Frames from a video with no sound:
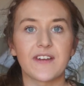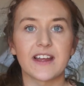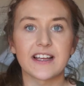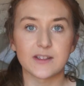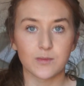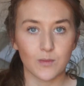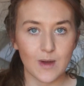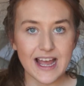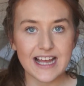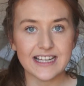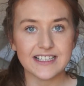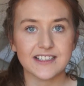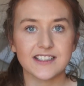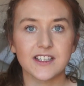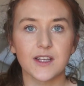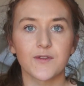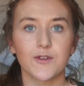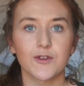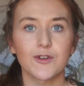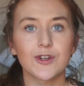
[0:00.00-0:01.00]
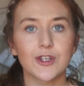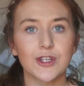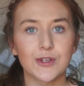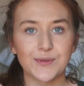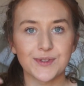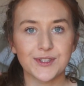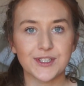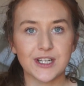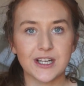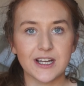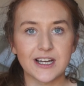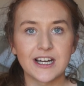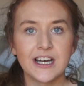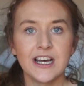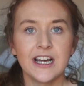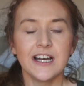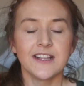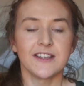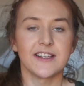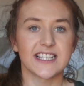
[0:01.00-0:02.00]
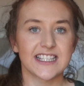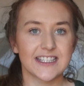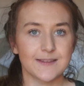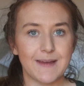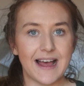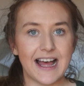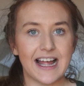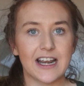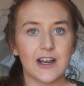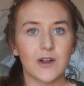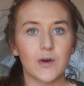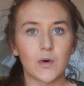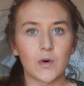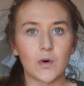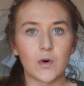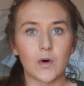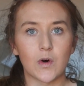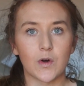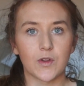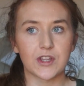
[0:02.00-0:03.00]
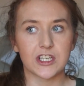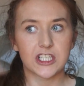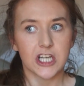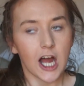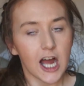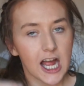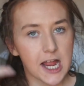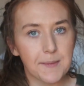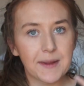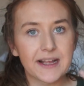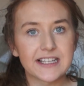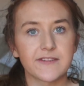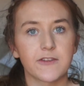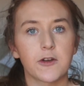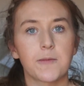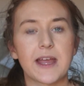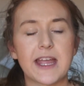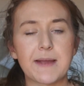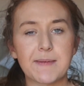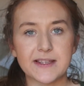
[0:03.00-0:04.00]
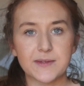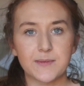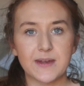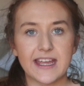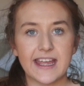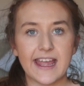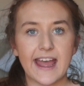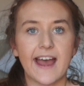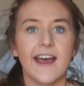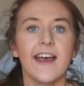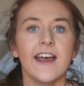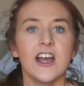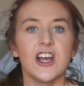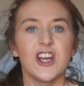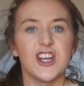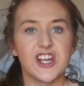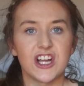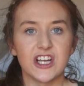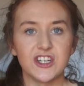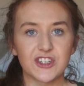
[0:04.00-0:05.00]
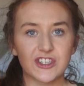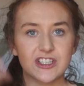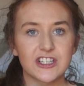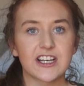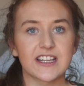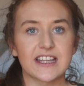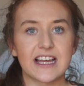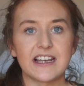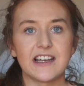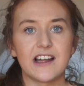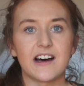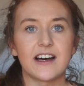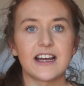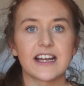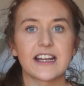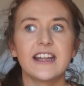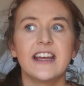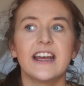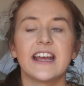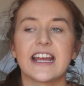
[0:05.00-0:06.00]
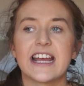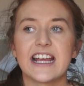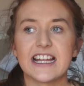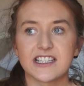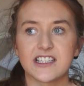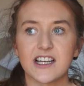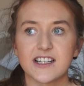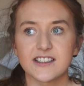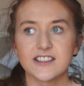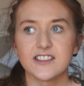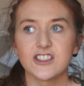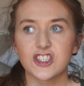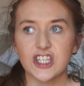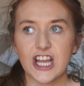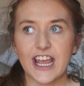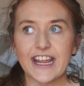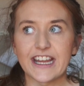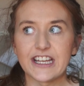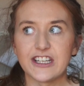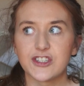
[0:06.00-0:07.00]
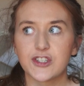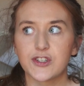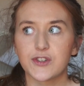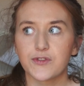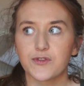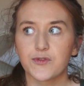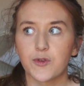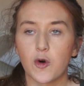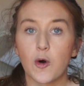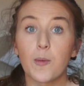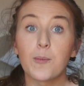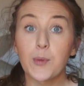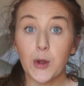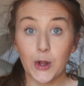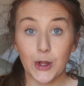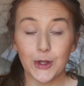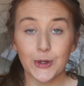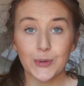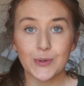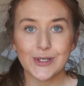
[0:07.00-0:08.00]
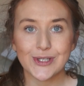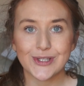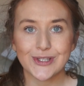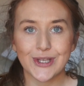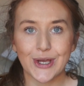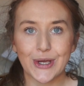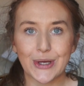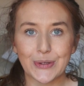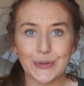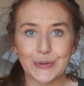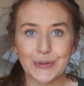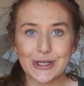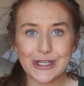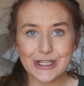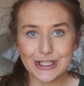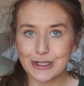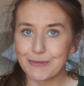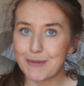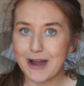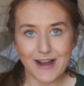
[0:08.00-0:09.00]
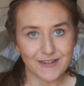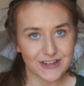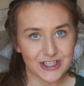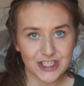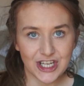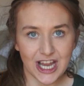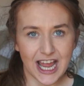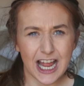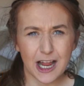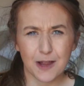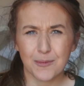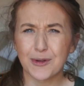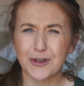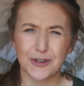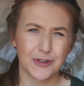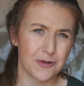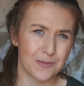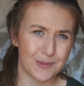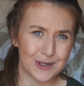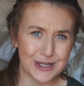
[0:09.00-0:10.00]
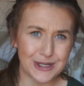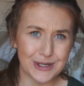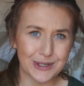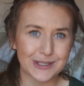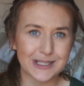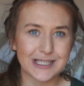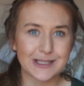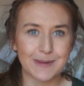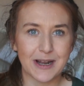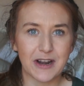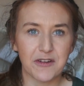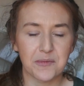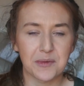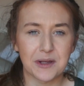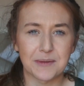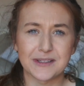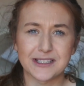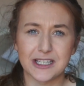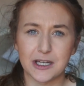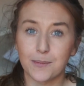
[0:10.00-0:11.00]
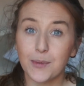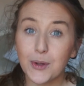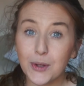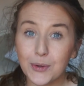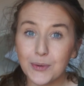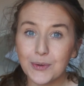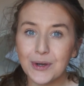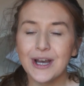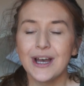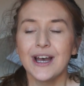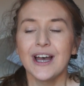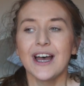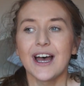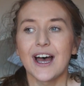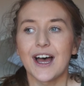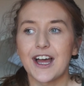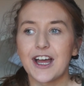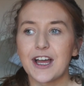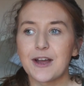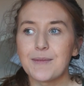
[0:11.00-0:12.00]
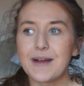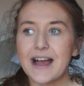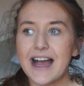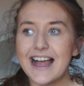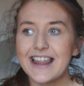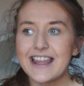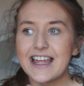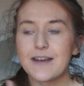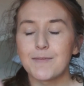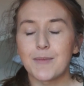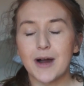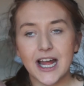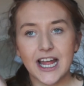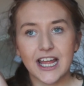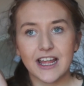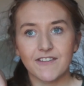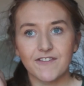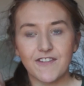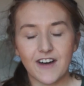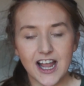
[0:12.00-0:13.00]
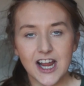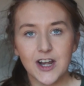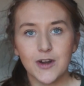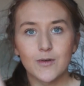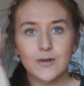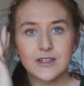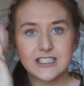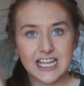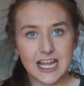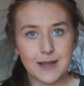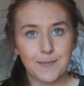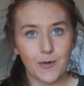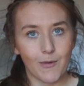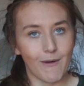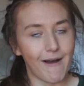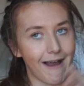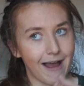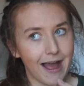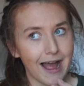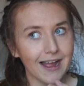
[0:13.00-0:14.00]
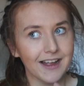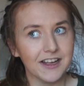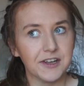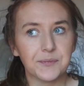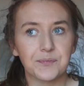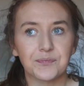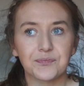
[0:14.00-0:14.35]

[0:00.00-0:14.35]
it is wet. So if you're not used to the smell or the timings of your baby's wee yet, you can just look at that line. It doesn't change for poo, so you might have to check, but normally you can smell if the baby's in a poo. And then my final tip or hack